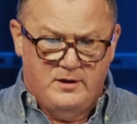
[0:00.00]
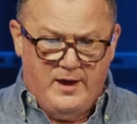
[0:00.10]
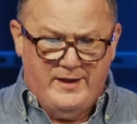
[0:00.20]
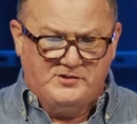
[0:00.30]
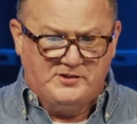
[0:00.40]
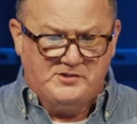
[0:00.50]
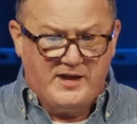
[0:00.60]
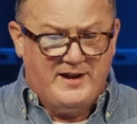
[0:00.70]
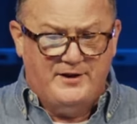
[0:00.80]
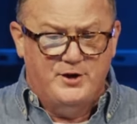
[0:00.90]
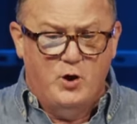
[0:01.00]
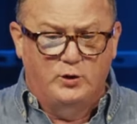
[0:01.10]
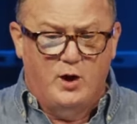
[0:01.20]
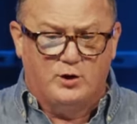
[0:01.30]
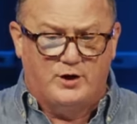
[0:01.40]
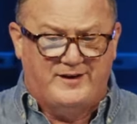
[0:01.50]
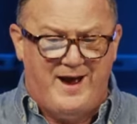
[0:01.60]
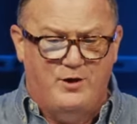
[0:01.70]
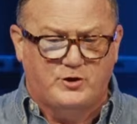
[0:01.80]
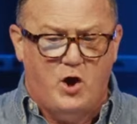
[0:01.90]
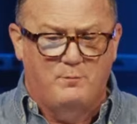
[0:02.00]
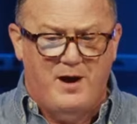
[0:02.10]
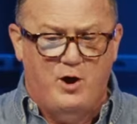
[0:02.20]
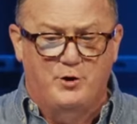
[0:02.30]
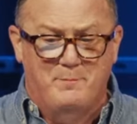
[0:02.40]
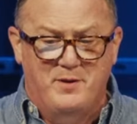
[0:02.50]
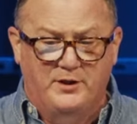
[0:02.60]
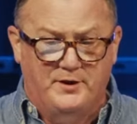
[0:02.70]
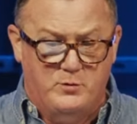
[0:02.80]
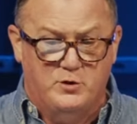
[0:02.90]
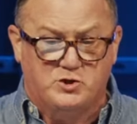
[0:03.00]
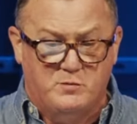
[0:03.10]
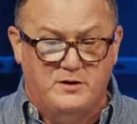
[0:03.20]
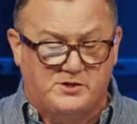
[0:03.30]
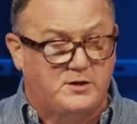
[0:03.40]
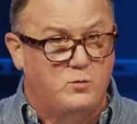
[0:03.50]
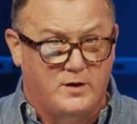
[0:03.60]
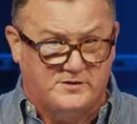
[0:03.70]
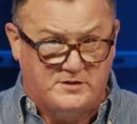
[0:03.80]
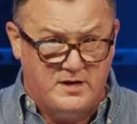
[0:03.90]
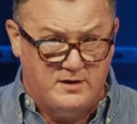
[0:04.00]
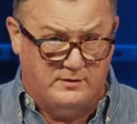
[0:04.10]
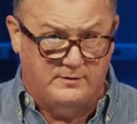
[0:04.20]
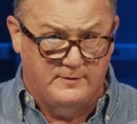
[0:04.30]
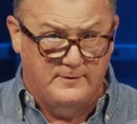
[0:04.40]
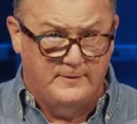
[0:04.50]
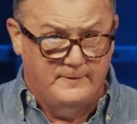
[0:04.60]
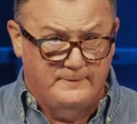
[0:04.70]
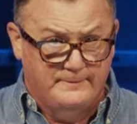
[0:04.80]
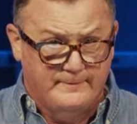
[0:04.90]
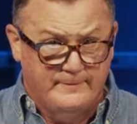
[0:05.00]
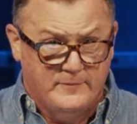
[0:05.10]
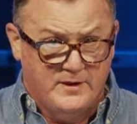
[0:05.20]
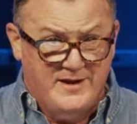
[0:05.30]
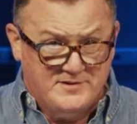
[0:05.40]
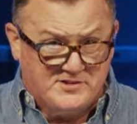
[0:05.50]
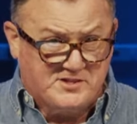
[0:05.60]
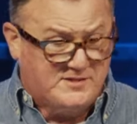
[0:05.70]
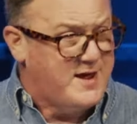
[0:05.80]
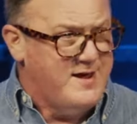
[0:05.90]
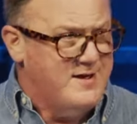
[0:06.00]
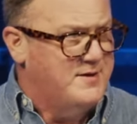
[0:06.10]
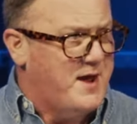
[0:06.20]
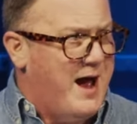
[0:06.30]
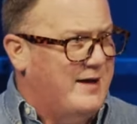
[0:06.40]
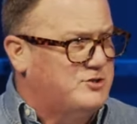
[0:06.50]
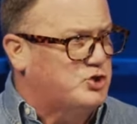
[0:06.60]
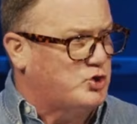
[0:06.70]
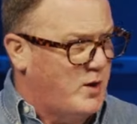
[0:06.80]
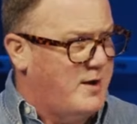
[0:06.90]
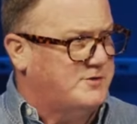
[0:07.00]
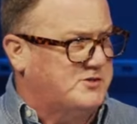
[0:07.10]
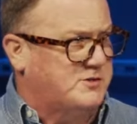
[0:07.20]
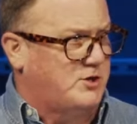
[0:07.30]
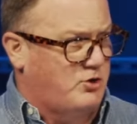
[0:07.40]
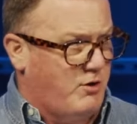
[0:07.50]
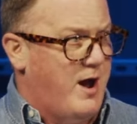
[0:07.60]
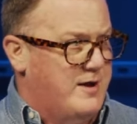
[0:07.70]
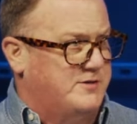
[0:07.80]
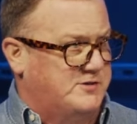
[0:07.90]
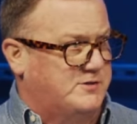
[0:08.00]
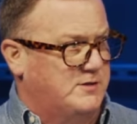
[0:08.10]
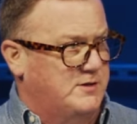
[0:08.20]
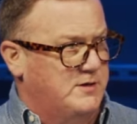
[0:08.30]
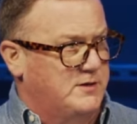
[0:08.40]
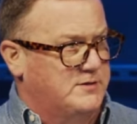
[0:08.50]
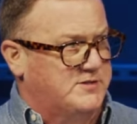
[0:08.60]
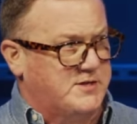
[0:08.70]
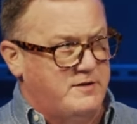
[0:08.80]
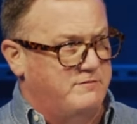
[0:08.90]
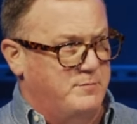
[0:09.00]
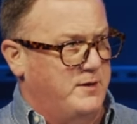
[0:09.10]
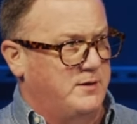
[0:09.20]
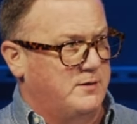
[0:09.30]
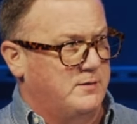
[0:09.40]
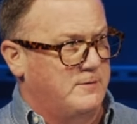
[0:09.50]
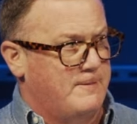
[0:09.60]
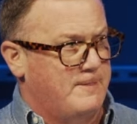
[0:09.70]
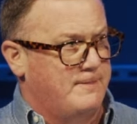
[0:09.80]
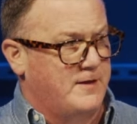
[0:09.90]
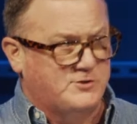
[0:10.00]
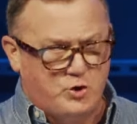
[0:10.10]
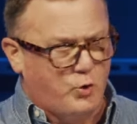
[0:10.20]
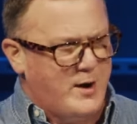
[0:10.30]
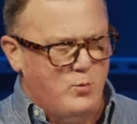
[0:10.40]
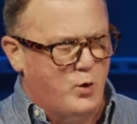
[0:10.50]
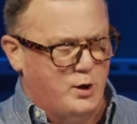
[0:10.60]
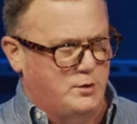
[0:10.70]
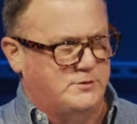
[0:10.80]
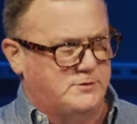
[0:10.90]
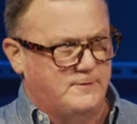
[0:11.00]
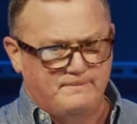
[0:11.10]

And he says, and I no longer count on my own ability, which means he once did. Instead, I trust Christ to save me. That's great words.